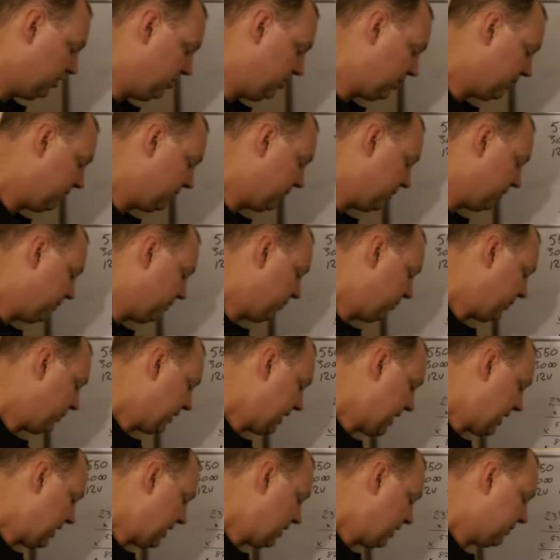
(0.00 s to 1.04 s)
you, you can
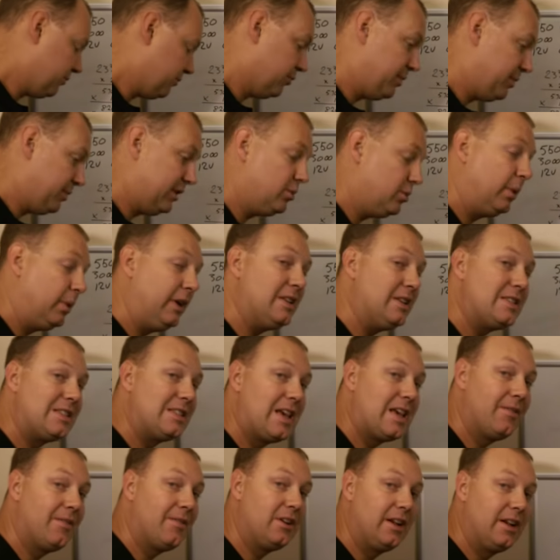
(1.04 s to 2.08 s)
plan on between
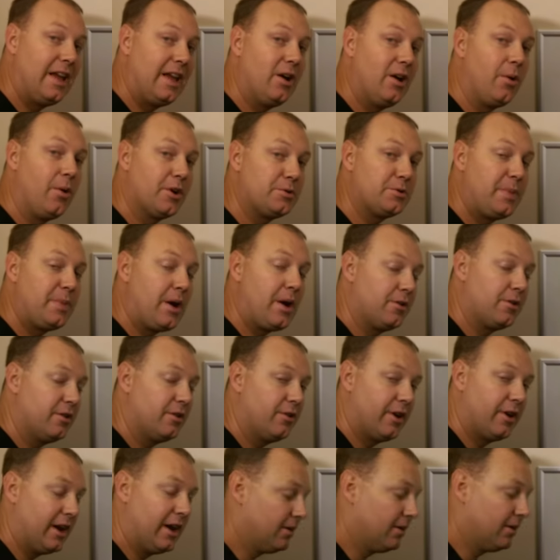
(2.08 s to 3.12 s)
7 and 8 horsepower to
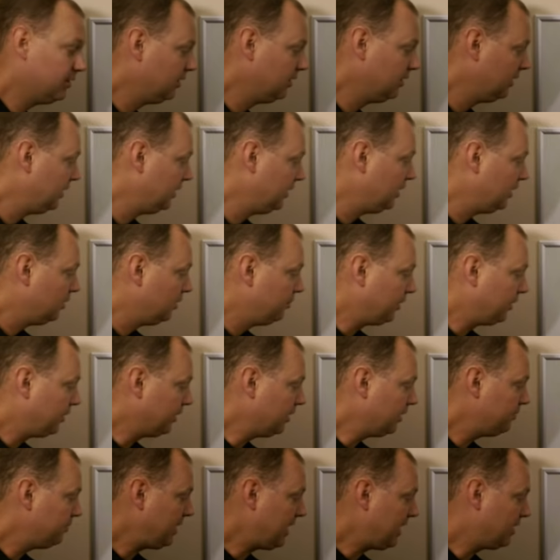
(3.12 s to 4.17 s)
the ground
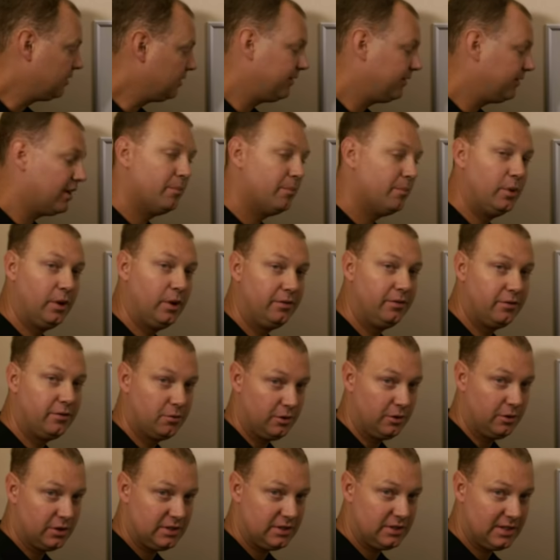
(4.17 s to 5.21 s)
per pound of air moved
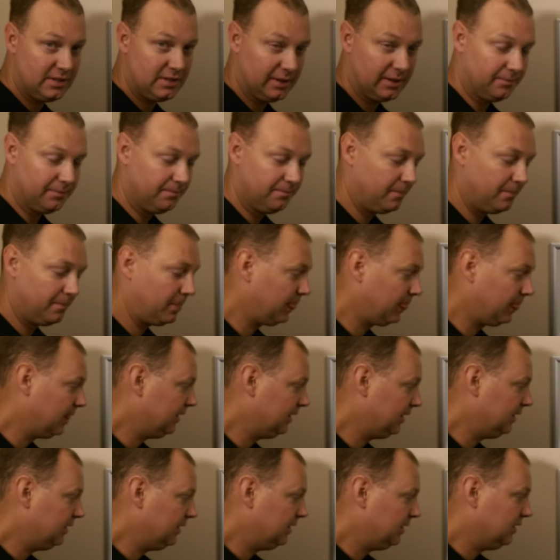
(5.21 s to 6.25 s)
through your system.
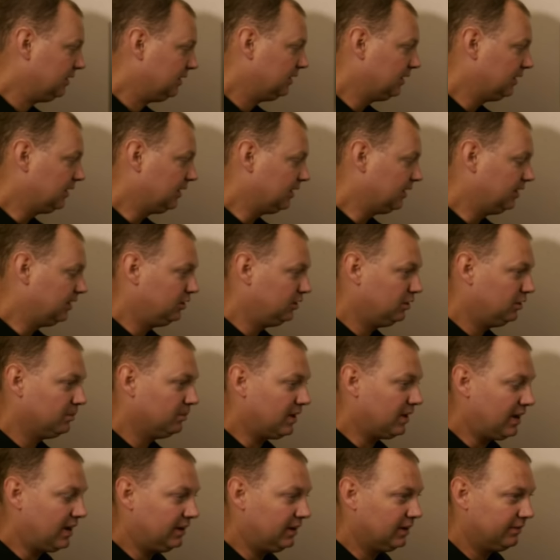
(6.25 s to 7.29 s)
Uh, you
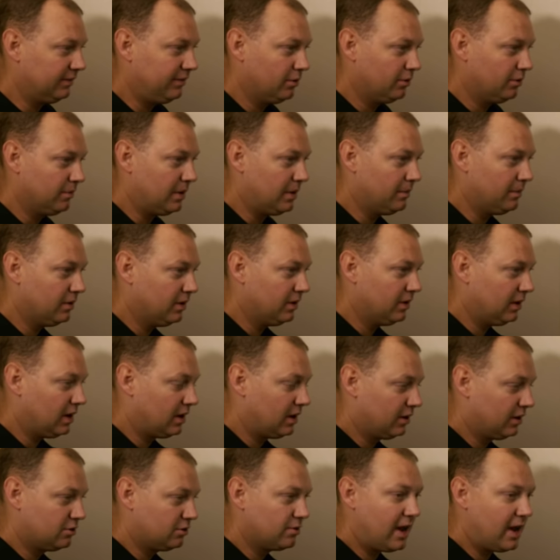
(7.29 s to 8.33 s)
might, if you remember,
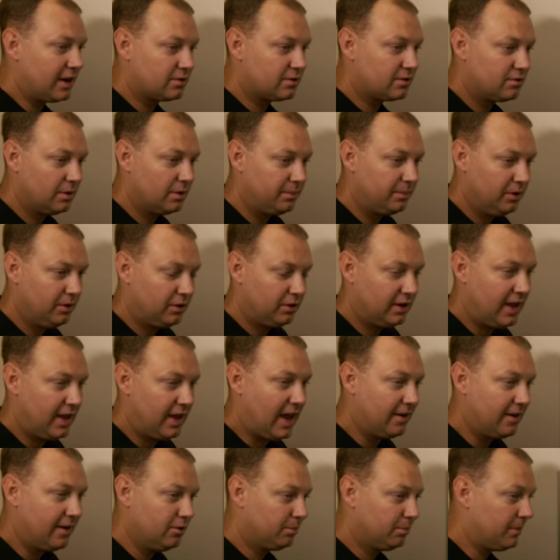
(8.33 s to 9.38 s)
on a drag strip, you can
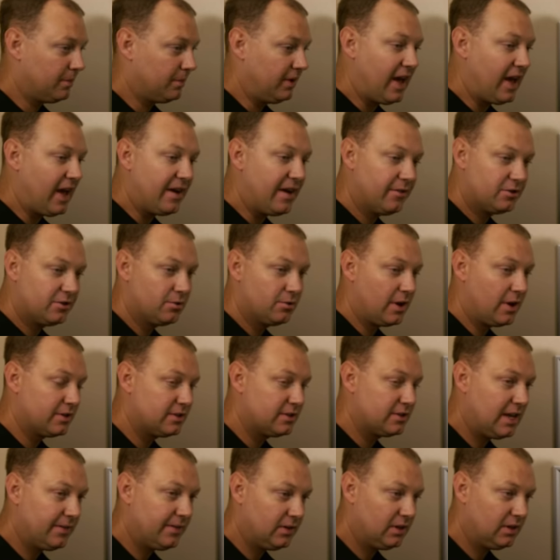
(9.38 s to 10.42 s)
you'll probably average
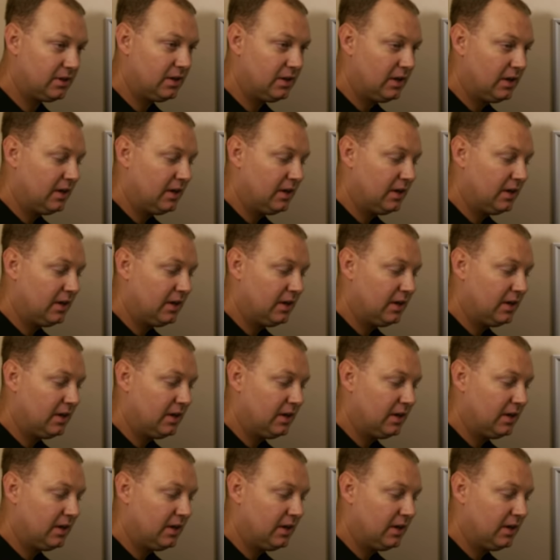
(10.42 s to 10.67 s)
around seven.